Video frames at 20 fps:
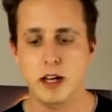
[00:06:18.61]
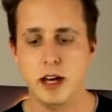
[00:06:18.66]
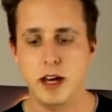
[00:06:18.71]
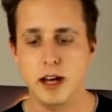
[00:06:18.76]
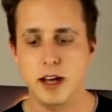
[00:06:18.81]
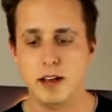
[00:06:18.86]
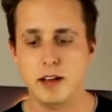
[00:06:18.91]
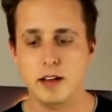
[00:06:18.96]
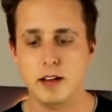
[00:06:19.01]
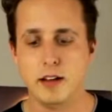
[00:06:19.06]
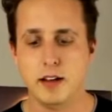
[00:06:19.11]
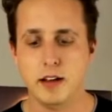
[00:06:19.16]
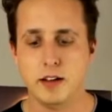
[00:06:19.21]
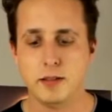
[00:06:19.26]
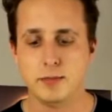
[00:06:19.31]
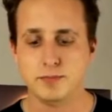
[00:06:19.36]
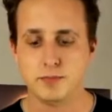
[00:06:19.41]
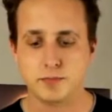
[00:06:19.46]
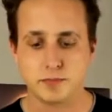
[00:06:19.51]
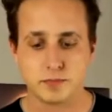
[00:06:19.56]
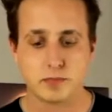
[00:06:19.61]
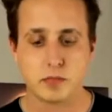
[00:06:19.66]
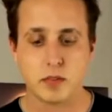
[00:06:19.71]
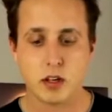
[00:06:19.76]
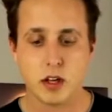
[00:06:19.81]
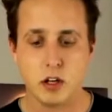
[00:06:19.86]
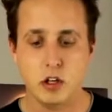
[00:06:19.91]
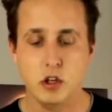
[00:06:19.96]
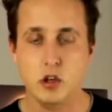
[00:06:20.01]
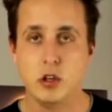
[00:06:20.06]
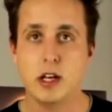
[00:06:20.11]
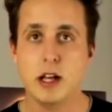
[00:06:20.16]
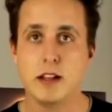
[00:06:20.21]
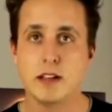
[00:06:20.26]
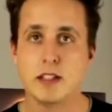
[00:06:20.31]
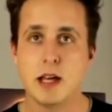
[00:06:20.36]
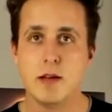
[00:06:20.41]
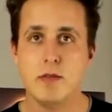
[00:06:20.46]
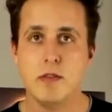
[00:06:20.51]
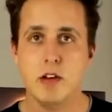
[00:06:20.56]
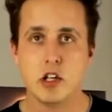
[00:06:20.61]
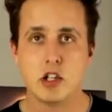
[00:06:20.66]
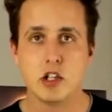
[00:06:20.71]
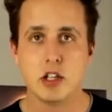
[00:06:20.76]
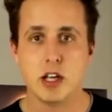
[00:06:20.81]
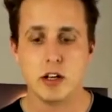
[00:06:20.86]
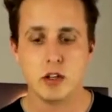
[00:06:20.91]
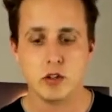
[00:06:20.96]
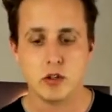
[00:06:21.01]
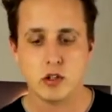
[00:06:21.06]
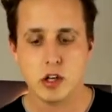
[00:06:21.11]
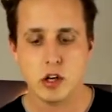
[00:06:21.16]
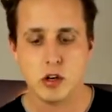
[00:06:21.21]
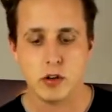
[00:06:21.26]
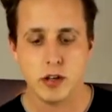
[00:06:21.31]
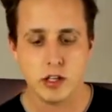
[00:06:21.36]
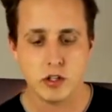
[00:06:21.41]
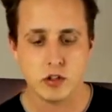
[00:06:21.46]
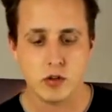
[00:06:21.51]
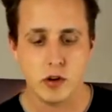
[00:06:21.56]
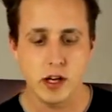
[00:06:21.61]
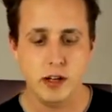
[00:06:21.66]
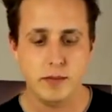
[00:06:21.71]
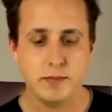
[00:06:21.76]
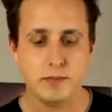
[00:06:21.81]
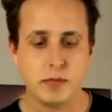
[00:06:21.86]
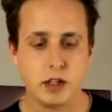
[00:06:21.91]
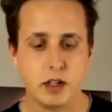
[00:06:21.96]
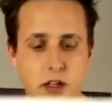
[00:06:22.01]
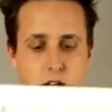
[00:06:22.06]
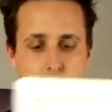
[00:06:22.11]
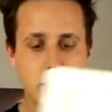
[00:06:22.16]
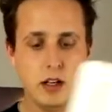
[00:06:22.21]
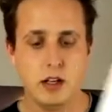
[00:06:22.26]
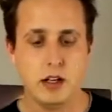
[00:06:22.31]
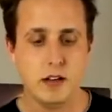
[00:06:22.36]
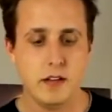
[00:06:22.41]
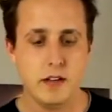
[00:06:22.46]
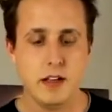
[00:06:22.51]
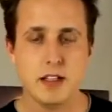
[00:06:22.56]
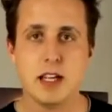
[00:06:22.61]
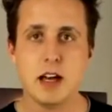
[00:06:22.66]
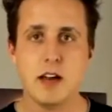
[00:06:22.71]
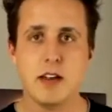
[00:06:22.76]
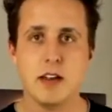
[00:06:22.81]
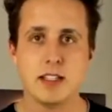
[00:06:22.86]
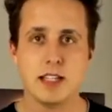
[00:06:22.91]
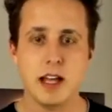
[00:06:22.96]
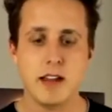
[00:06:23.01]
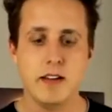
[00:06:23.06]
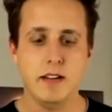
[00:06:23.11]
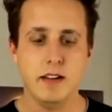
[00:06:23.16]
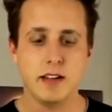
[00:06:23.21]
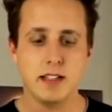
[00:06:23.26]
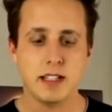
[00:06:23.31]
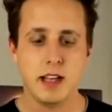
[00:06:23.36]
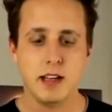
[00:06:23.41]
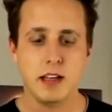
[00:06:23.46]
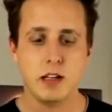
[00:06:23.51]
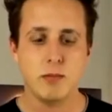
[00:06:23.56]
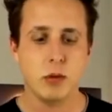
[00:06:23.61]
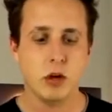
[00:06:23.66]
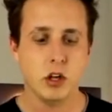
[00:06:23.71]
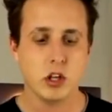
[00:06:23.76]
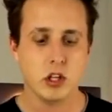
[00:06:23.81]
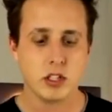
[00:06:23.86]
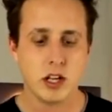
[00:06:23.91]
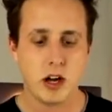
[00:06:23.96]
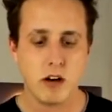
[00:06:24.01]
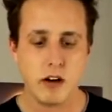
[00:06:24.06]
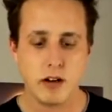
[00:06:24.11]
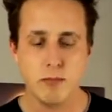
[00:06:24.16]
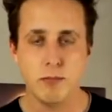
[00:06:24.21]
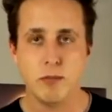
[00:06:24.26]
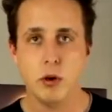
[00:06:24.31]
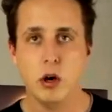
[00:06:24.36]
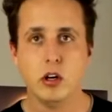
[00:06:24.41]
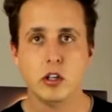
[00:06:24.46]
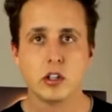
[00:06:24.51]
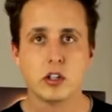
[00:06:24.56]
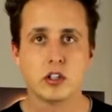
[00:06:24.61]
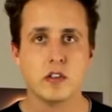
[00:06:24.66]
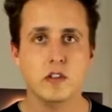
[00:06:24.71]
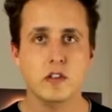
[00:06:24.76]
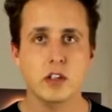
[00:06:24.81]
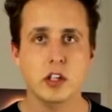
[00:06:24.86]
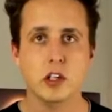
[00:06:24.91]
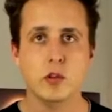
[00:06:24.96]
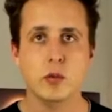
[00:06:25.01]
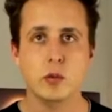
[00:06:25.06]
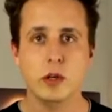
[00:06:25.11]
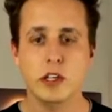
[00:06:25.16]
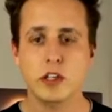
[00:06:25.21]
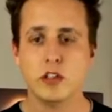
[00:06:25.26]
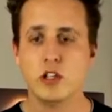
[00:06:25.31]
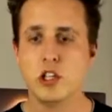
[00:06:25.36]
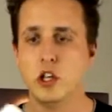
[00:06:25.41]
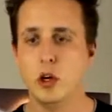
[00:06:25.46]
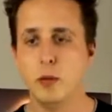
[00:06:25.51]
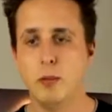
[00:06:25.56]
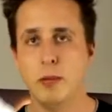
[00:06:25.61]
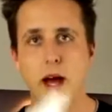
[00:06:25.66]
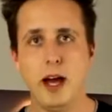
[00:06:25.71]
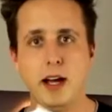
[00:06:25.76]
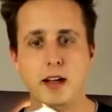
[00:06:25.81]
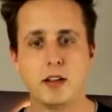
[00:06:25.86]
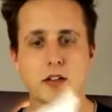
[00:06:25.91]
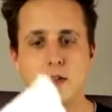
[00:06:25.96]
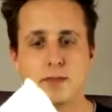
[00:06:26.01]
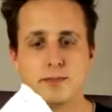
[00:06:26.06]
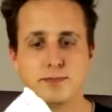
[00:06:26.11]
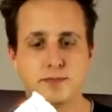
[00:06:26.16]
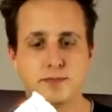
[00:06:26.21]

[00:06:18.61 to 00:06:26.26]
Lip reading: And you can get the same fish as I do, so that's great. This is how they send it. They send it in a polystyrene box filled with chill packs.